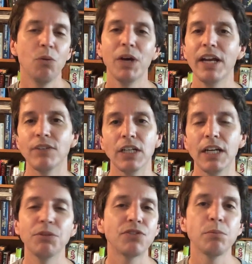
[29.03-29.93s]
Whatever.
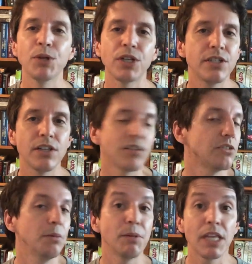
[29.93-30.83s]
It was for Birkenstocks,
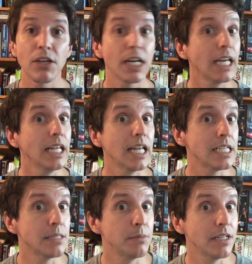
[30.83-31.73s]
so maybe they thought I had
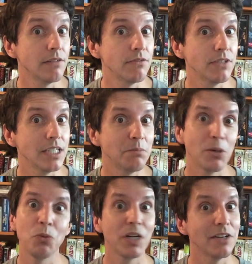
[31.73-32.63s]
lesbian feet,
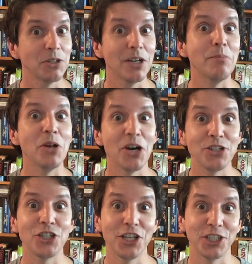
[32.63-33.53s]
but whatever, I'm
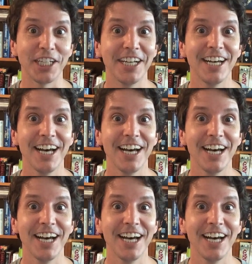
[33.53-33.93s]
not judging.